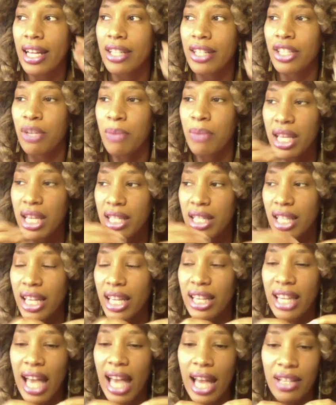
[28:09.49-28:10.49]
to me, it's
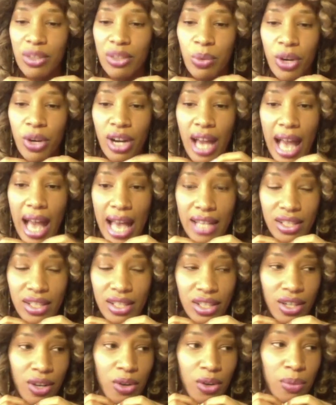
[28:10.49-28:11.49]
like that's where it has
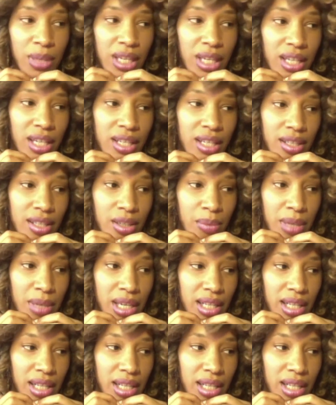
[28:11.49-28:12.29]
to go, because to me,